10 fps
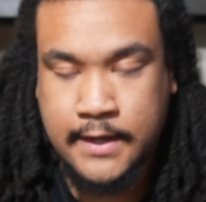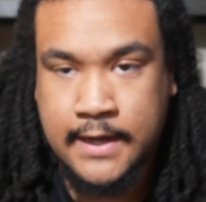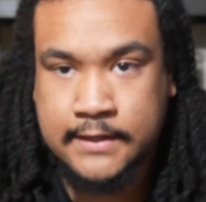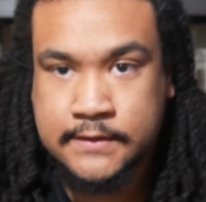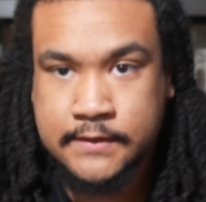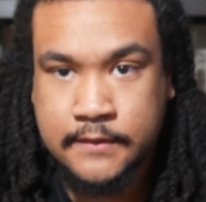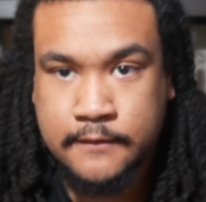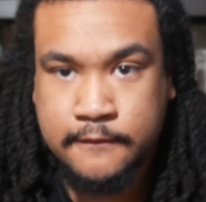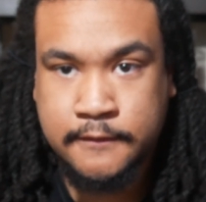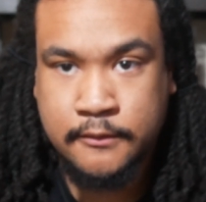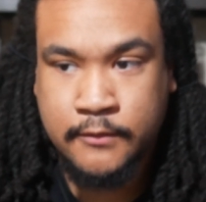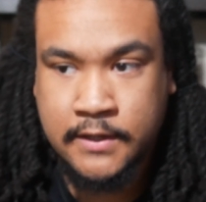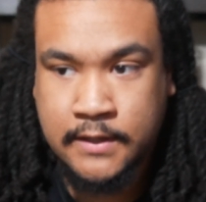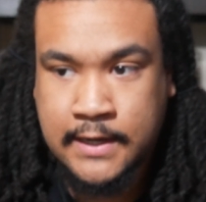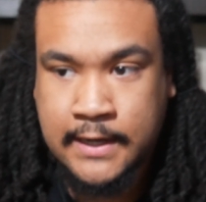Next
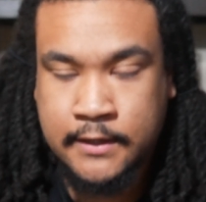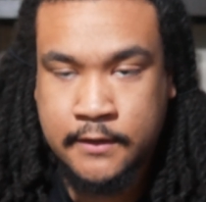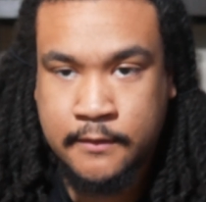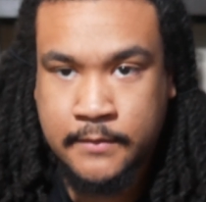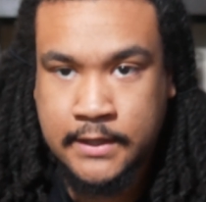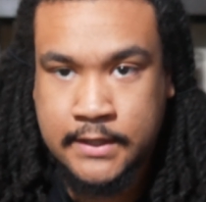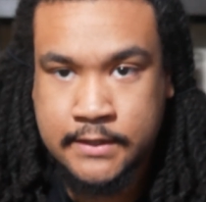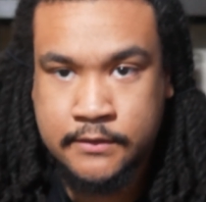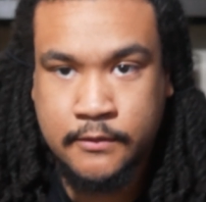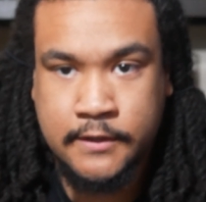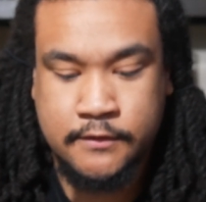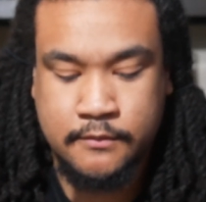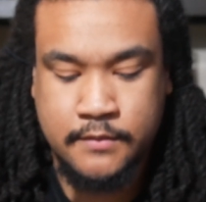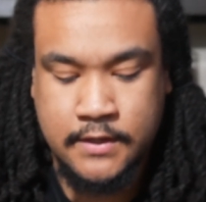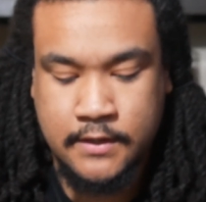footwear item is going to
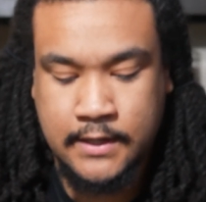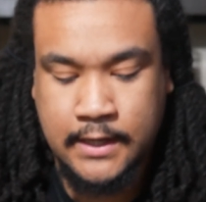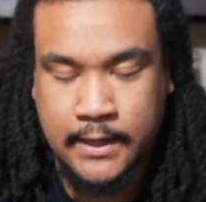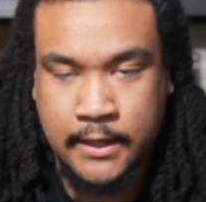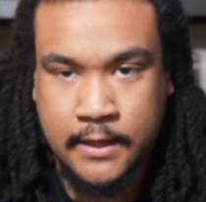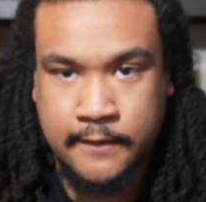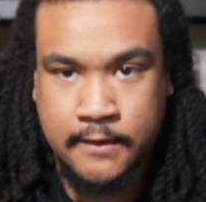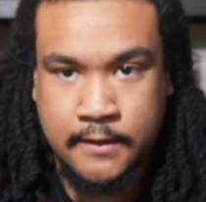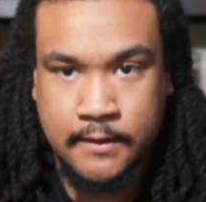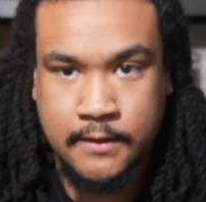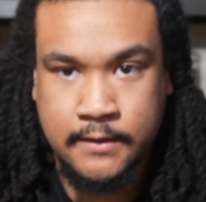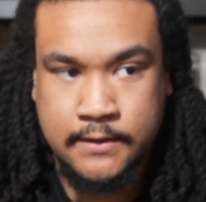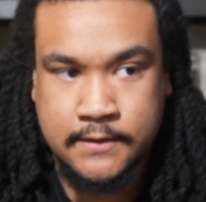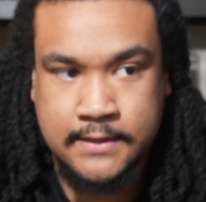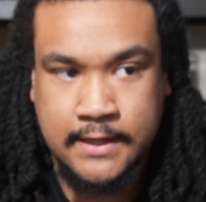be another
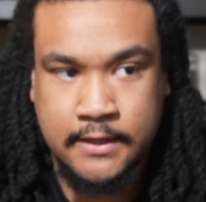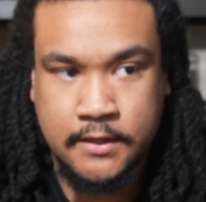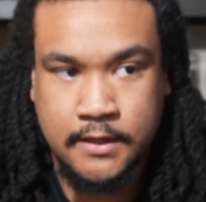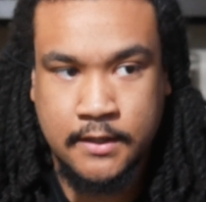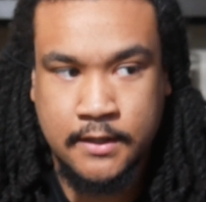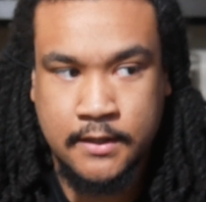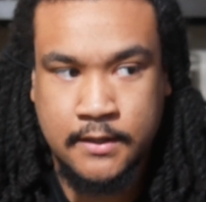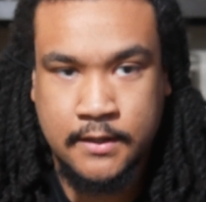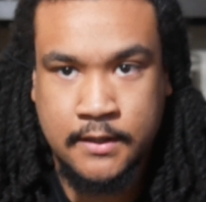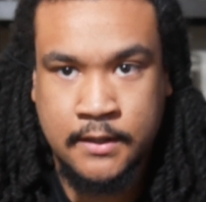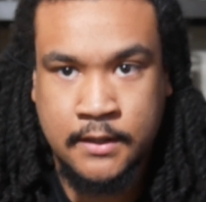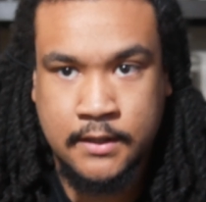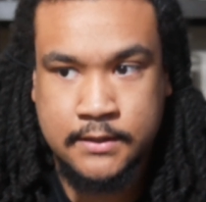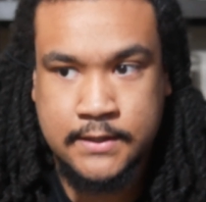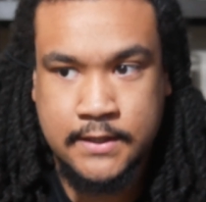designer
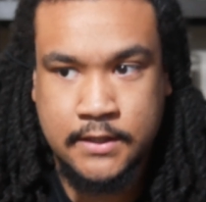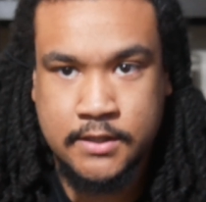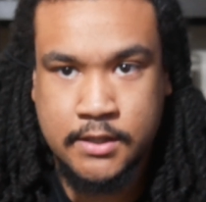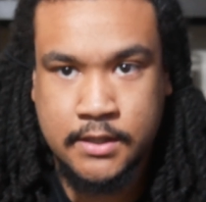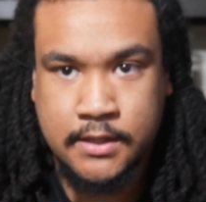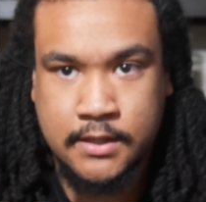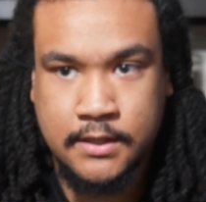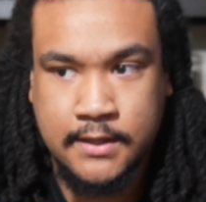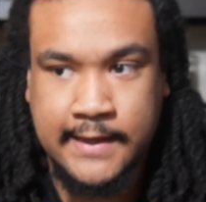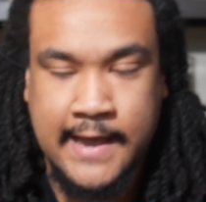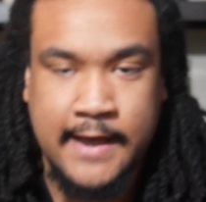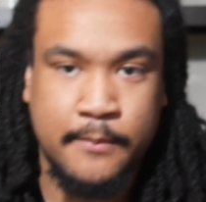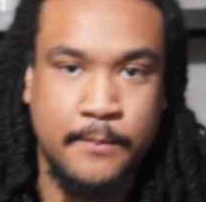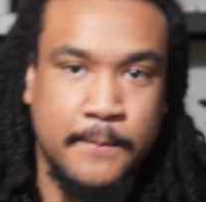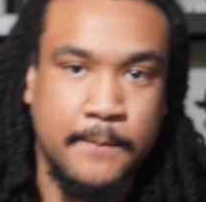sneaker collab.